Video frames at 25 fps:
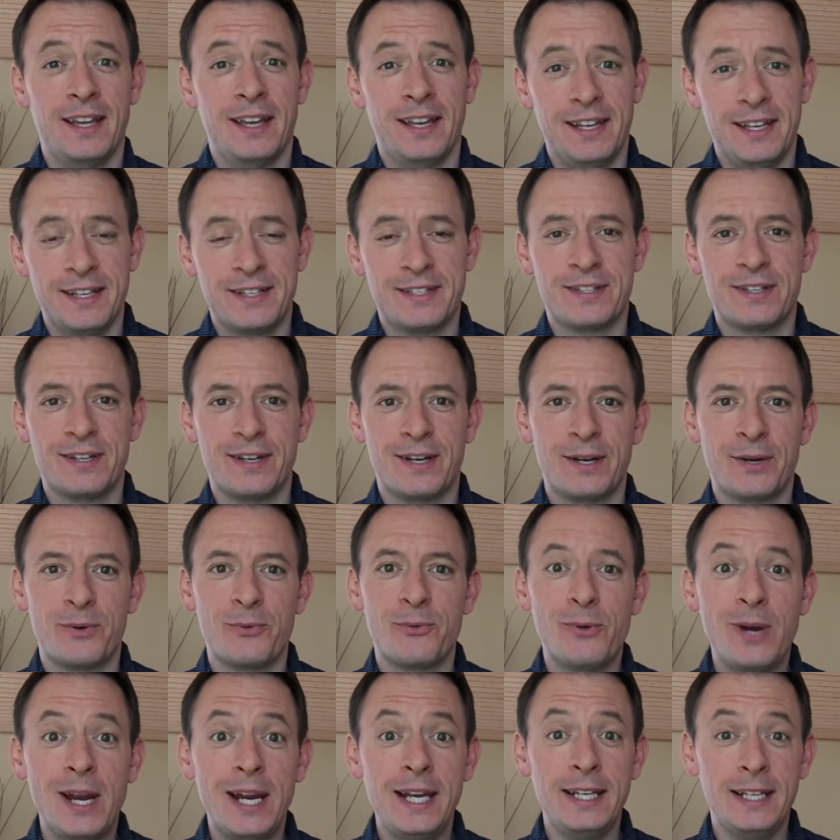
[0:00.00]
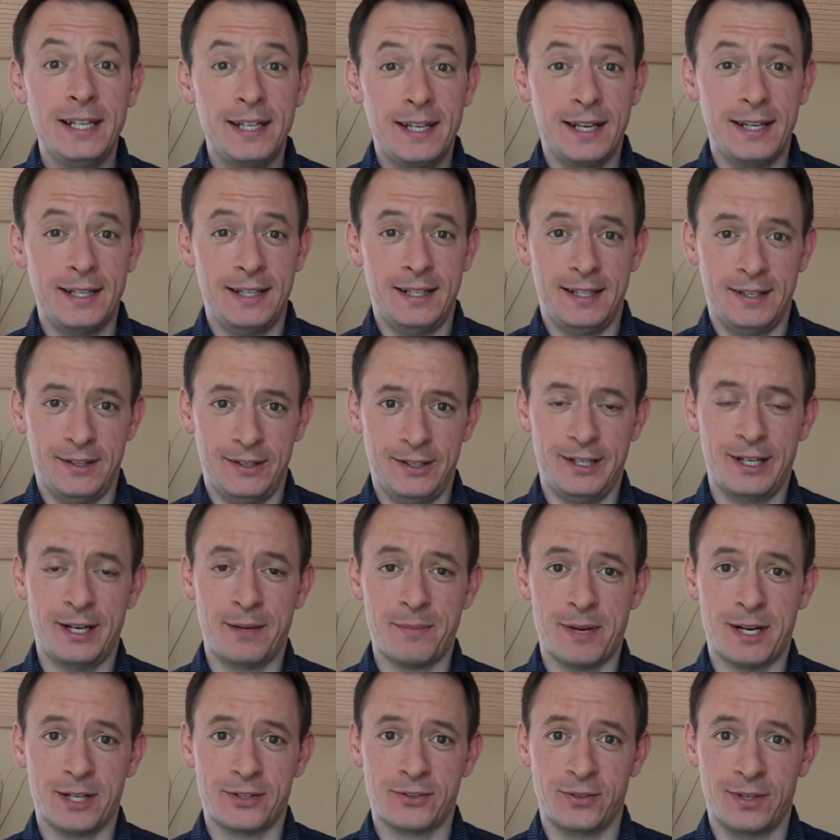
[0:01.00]
It's a rainy day here in
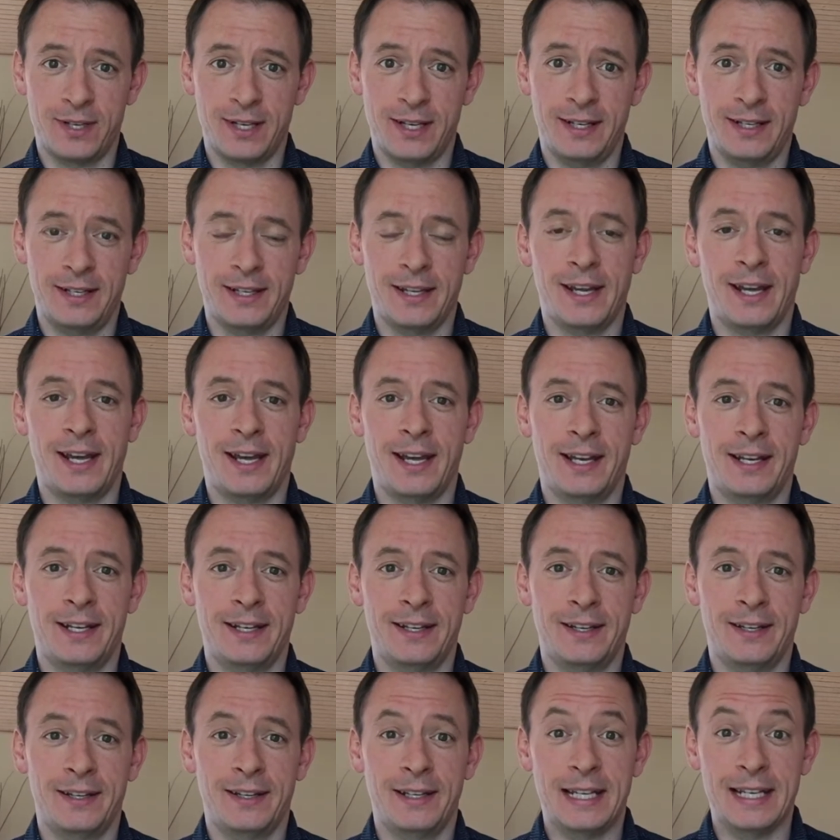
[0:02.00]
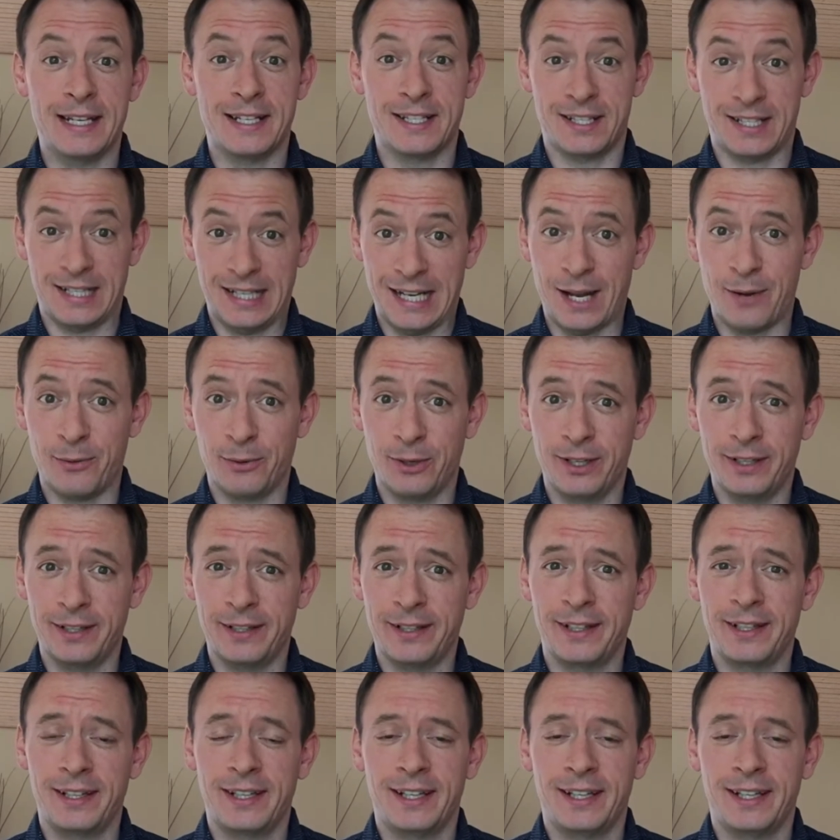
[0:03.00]
Denmark today, and it's clouded